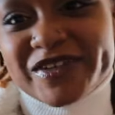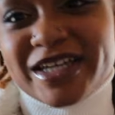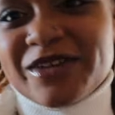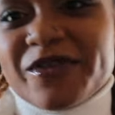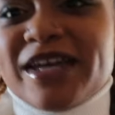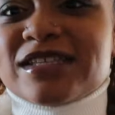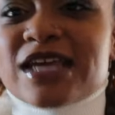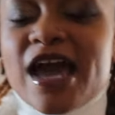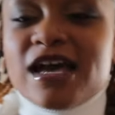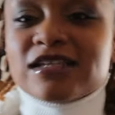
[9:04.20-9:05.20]
the fit anyways.
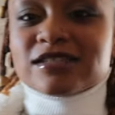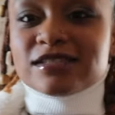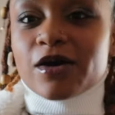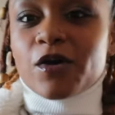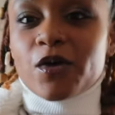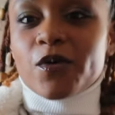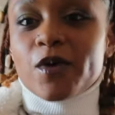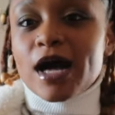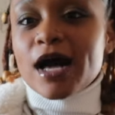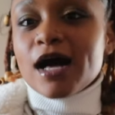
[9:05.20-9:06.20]

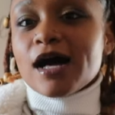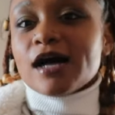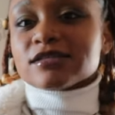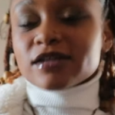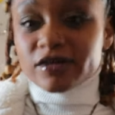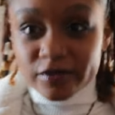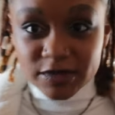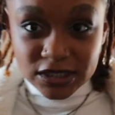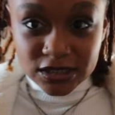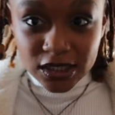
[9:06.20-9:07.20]
So, uh, starting
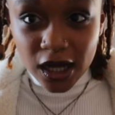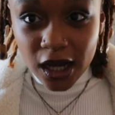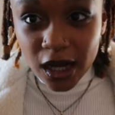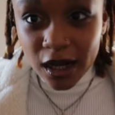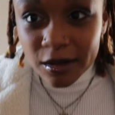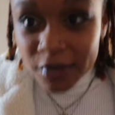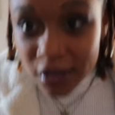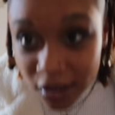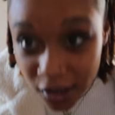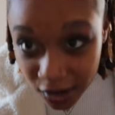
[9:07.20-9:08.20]
from the top,
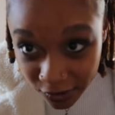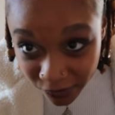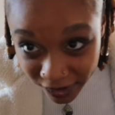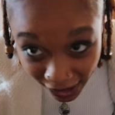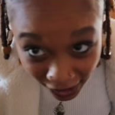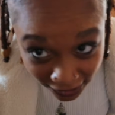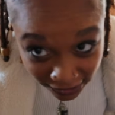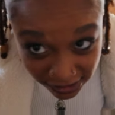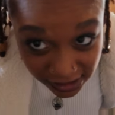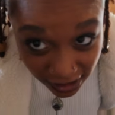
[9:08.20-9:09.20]
we got
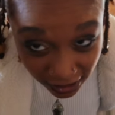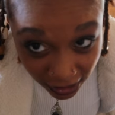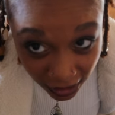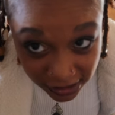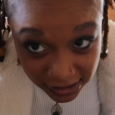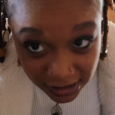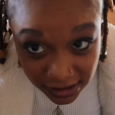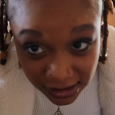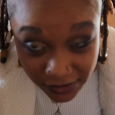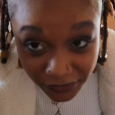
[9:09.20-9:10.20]
these
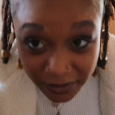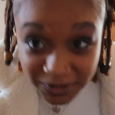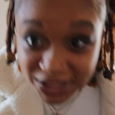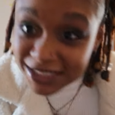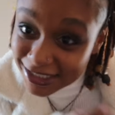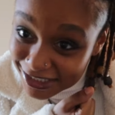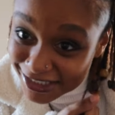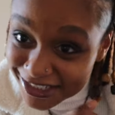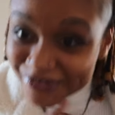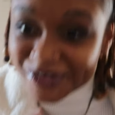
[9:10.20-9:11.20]
sunglasses from
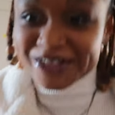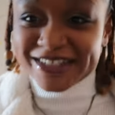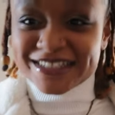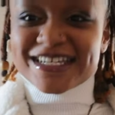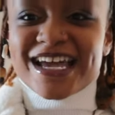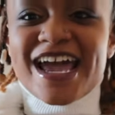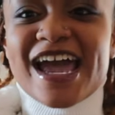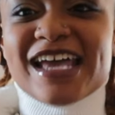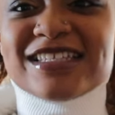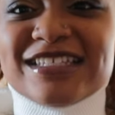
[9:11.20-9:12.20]
Shein, of course.
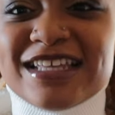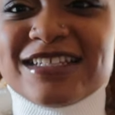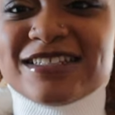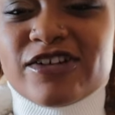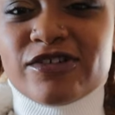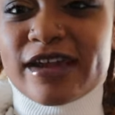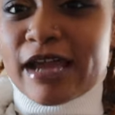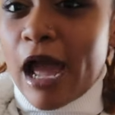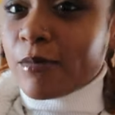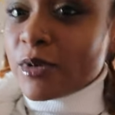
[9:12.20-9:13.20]
It's another
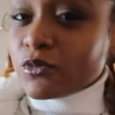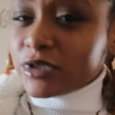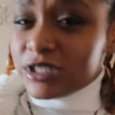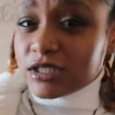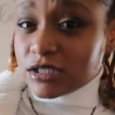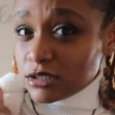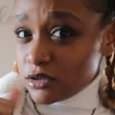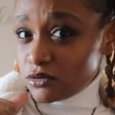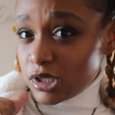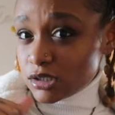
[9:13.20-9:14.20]
turtleneck. I've been really into
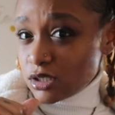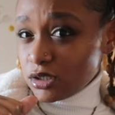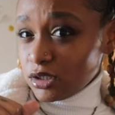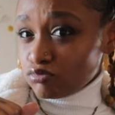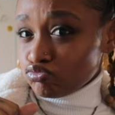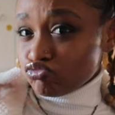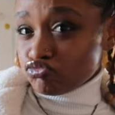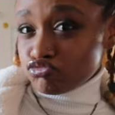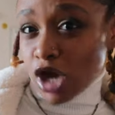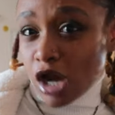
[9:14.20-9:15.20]
turtlenecks lately.
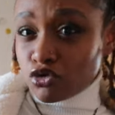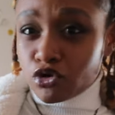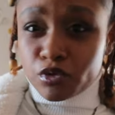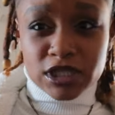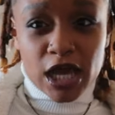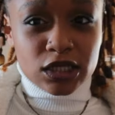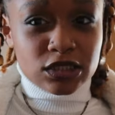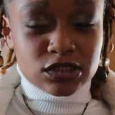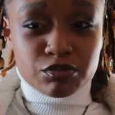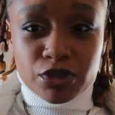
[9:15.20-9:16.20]
I don't know what that
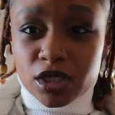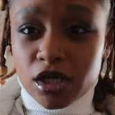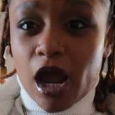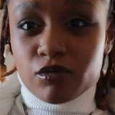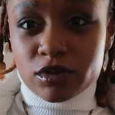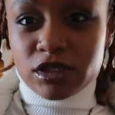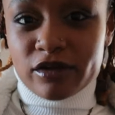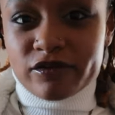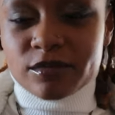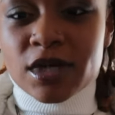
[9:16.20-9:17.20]
is, but I really
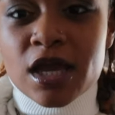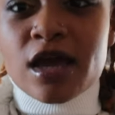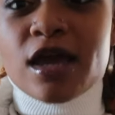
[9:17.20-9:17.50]
love them.